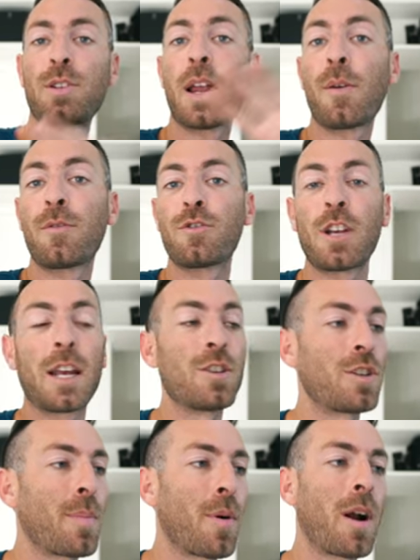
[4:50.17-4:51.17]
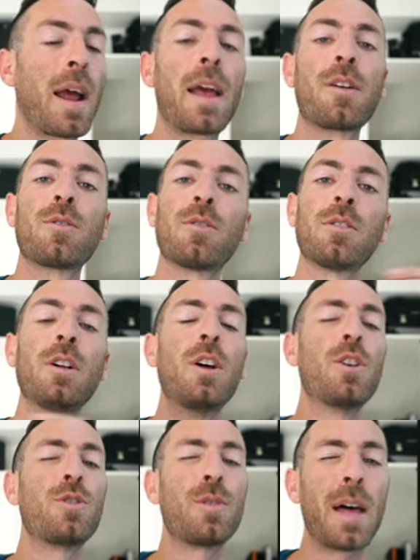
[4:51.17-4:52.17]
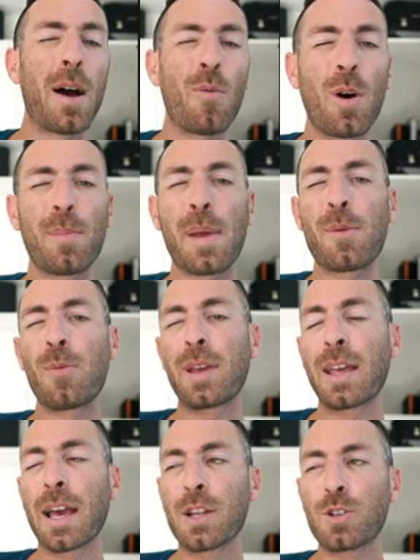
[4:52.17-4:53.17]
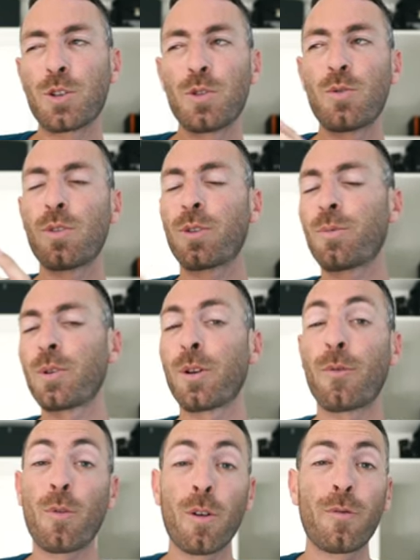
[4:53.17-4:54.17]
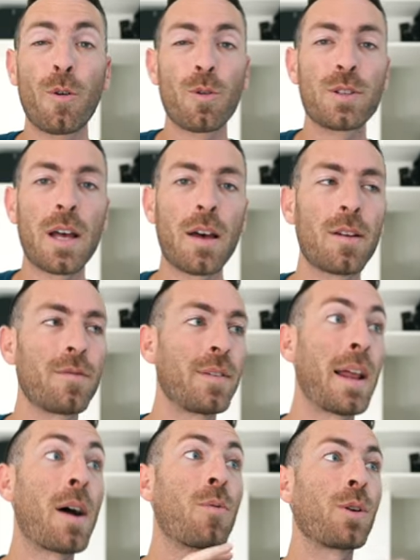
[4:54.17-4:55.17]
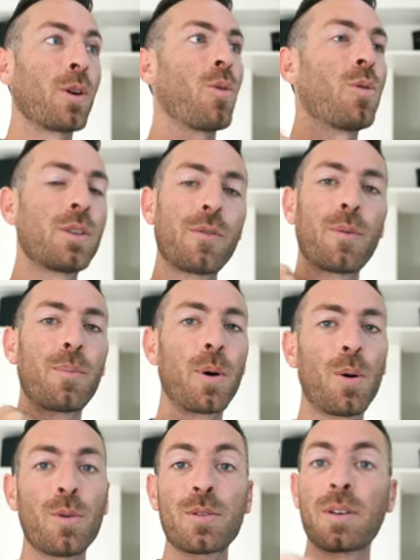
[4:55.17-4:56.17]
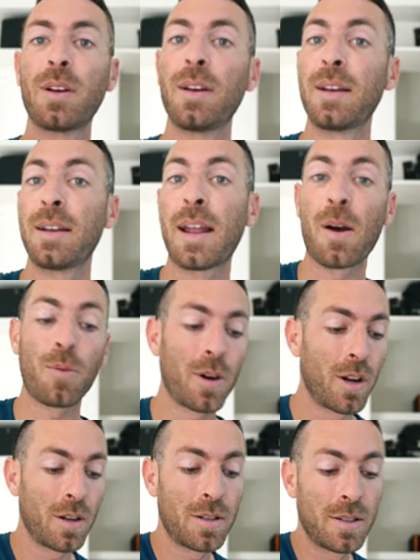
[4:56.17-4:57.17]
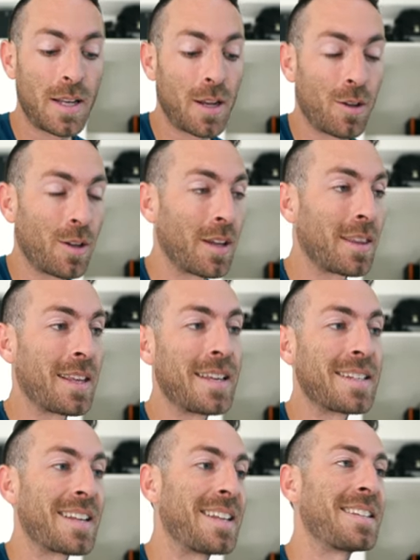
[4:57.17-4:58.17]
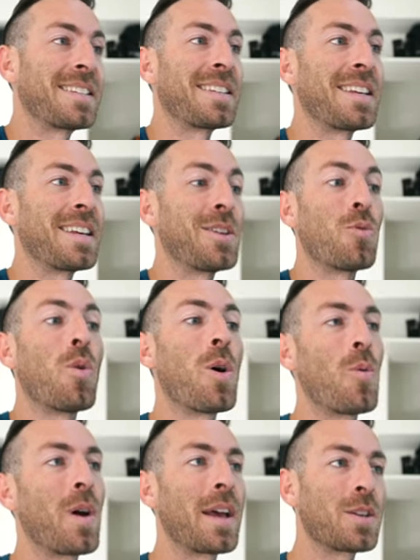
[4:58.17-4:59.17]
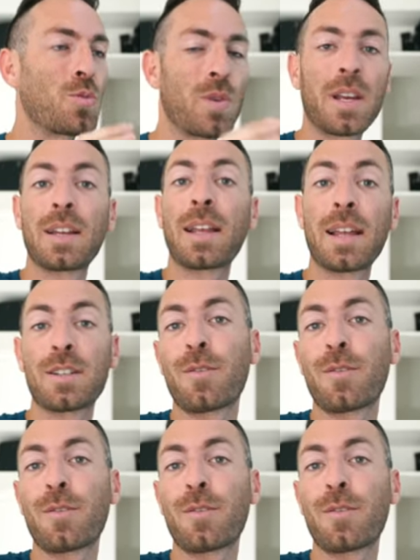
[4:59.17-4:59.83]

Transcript: so now we've changed up our angle. So that one, maybe we can get 2 or 3 or 4 photos out of. Now we're in a whole different pose. Now we're gonna take a look at these and see in what ways we can get